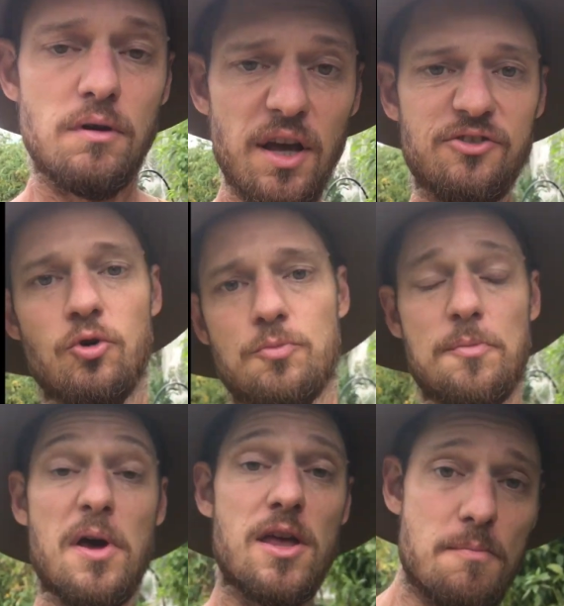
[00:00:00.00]
Next, you want to
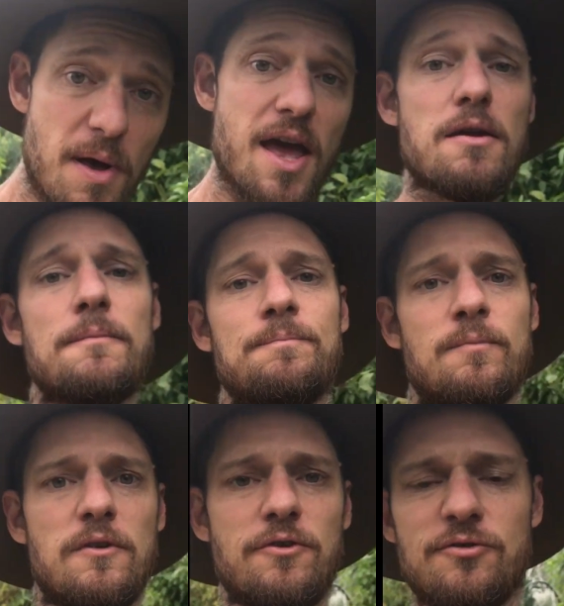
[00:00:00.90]
prepare your bed.
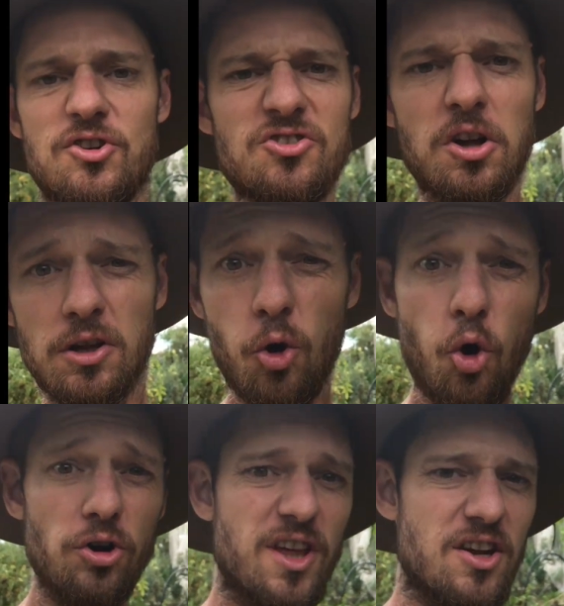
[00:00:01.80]
If you've just got
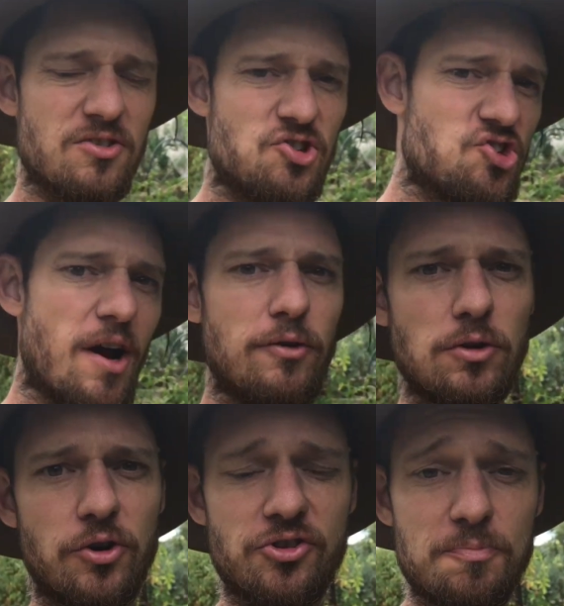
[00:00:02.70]
lawn, get a
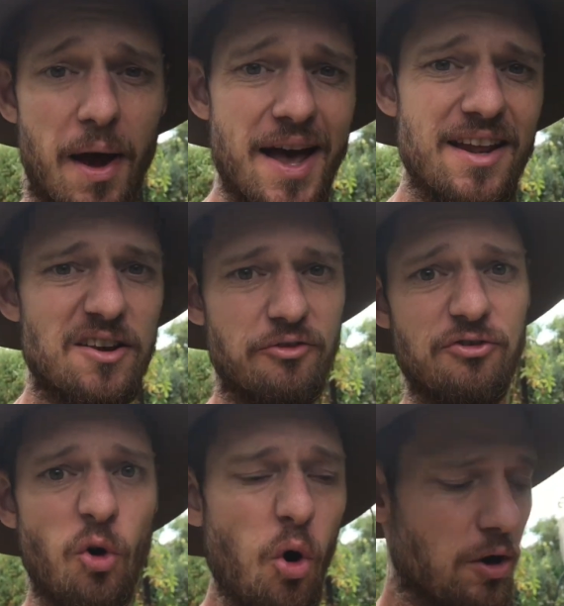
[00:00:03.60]
shovel or a spade and a
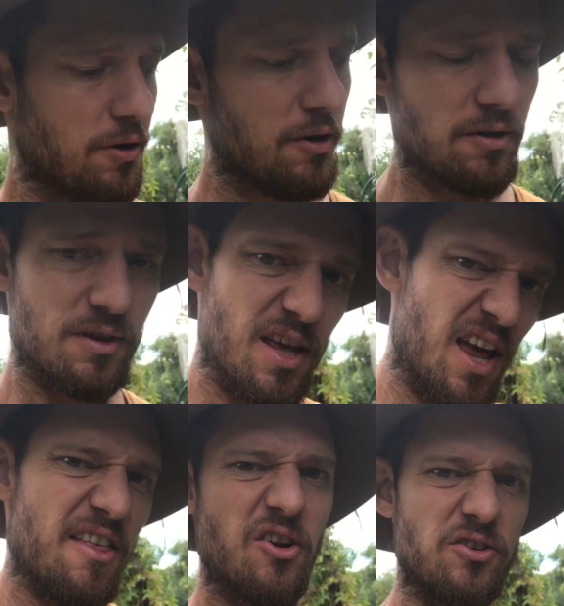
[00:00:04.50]
fork. Get
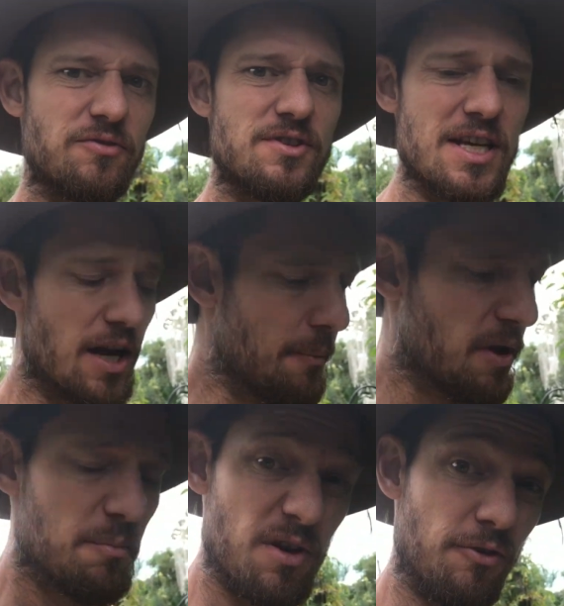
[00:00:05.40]
out there and dig it up.
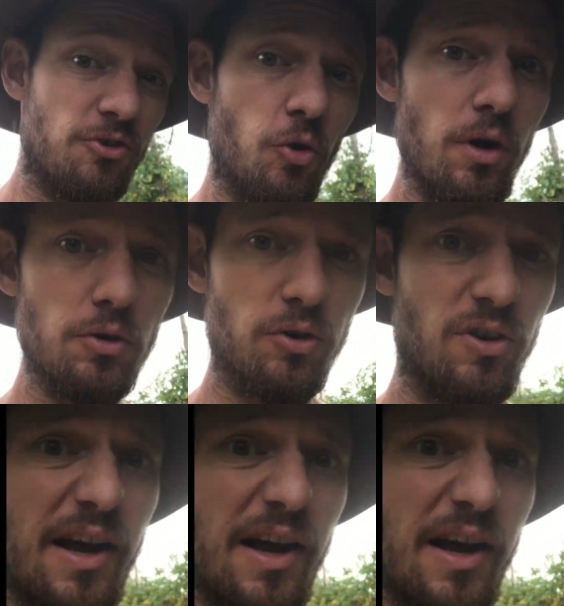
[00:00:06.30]
But if your soil looks